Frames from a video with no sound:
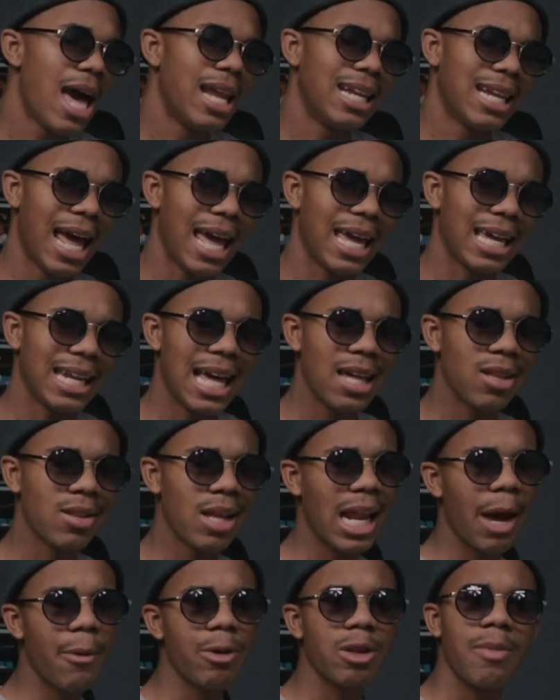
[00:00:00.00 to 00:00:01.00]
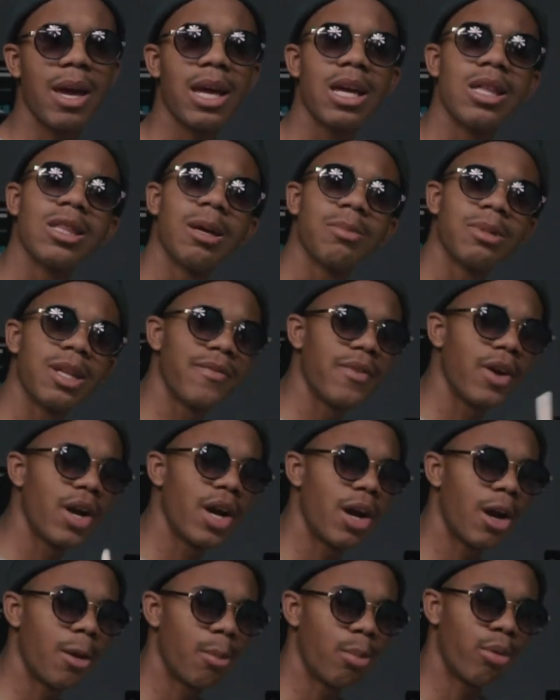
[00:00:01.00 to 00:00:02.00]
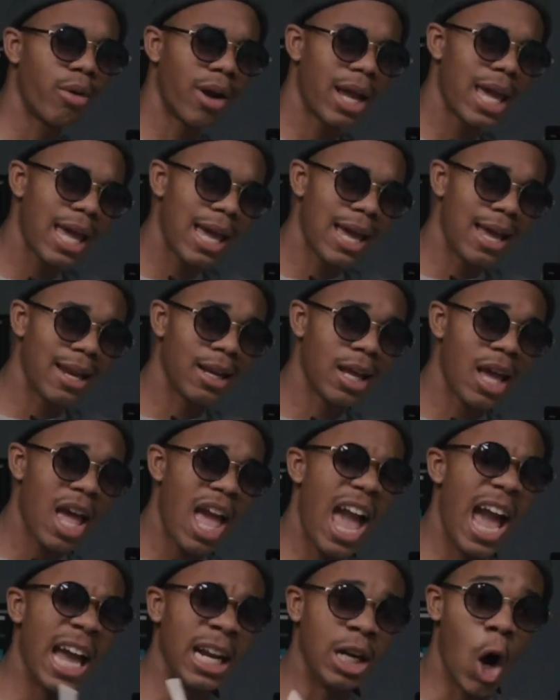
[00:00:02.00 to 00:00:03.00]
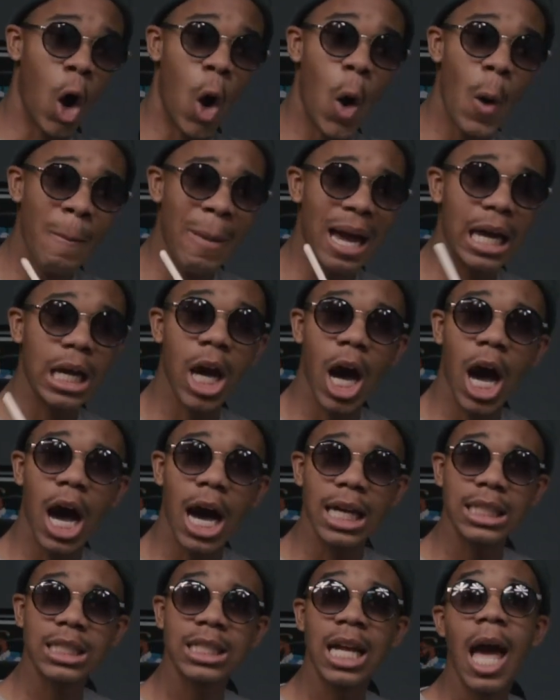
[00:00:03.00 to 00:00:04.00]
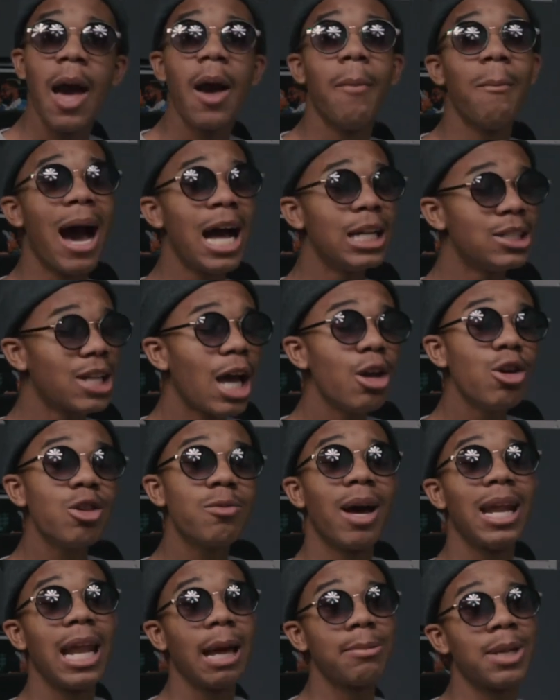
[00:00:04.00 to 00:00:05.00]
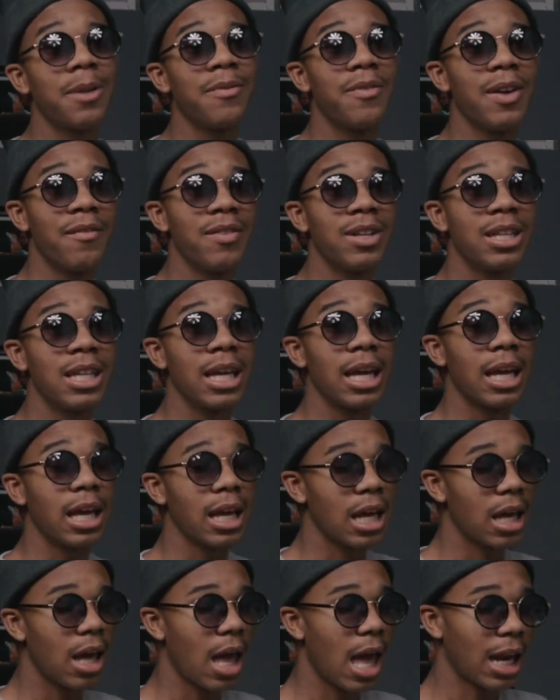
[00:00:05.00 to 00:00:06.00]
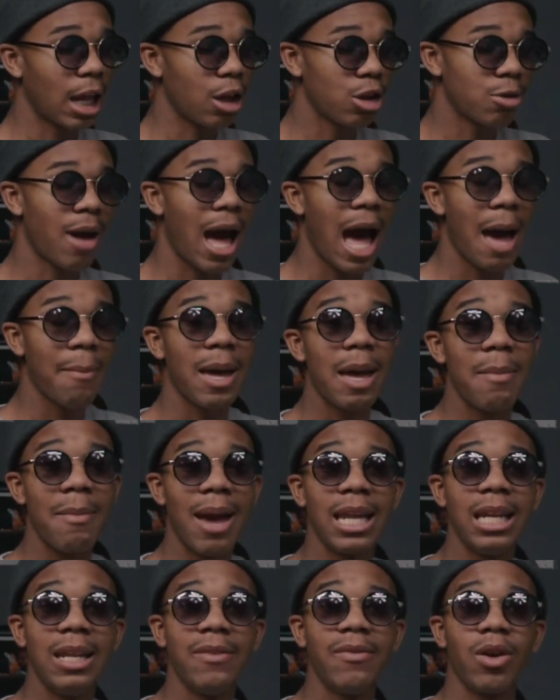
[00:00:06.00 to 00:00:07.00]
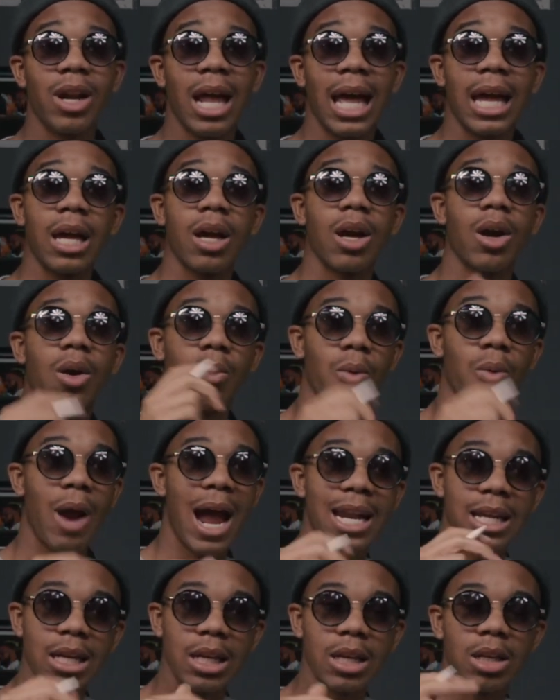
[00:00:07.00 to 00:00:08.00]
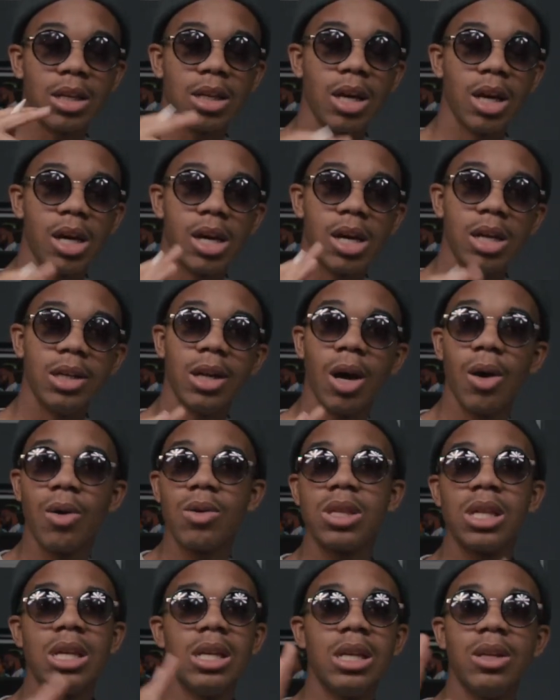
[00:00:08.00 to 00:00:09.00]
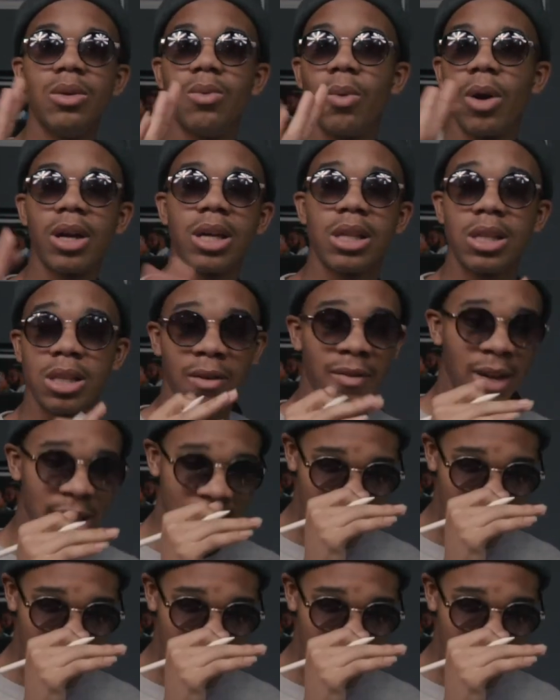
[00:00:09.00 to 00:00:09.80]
Like last night I was making something for her brand, and oh my gosh, mind you, I use my laptop for everything, and I use my iPad mainly for like writing notes and work and stuff like